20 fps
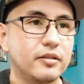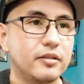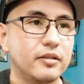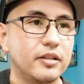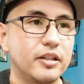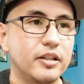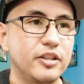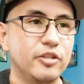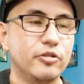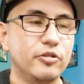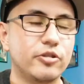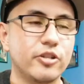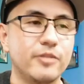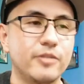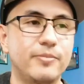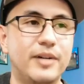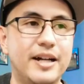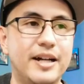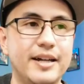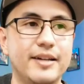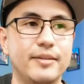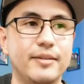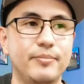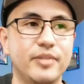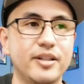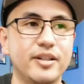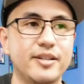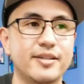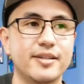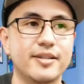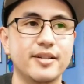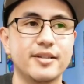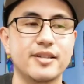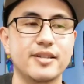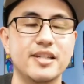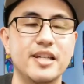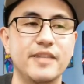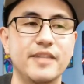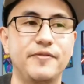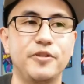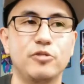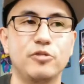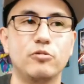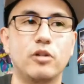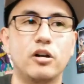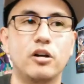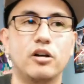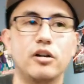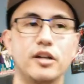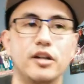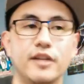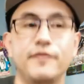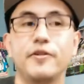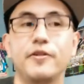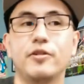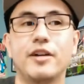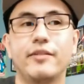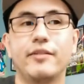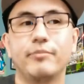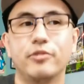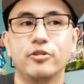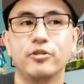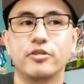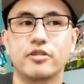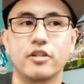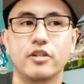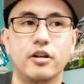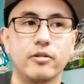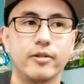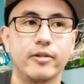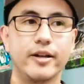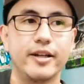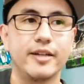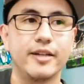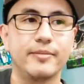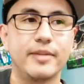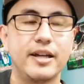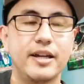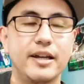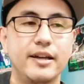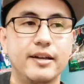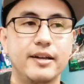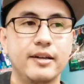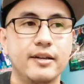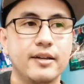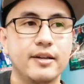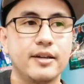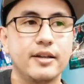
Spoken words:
You should buy it, Big Six, if you have Boost already, man.